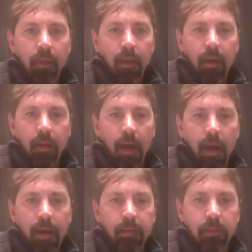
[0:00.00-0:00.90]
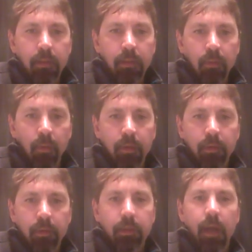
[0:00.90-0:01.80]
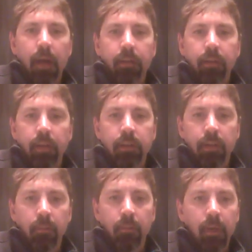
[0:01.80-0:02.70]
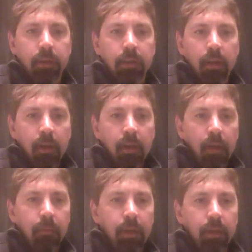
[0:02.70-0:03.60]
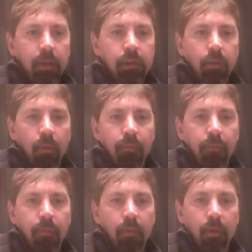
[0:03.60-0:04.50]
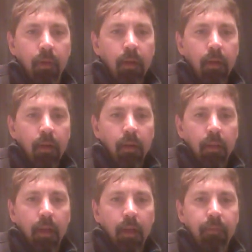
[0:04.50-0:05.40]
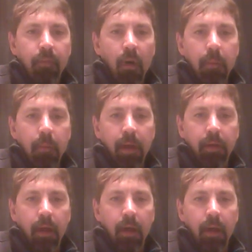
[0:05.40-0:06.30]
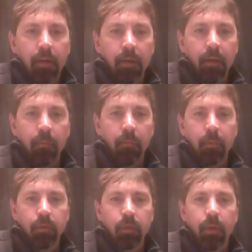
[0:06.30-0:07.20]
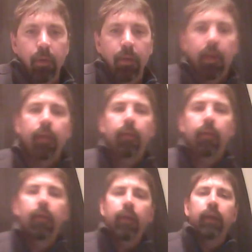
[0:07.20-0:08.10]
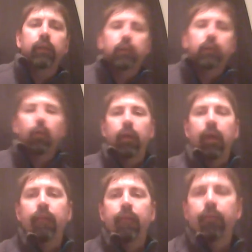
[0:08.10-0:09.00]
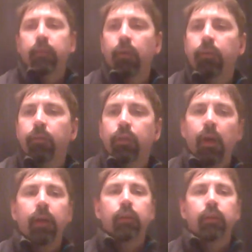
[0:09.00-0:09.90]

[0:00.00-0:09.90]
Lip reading: and alliance, north and south, east and west, and we can assure life for all mankind, and we will join again in historic effort. So he was trying to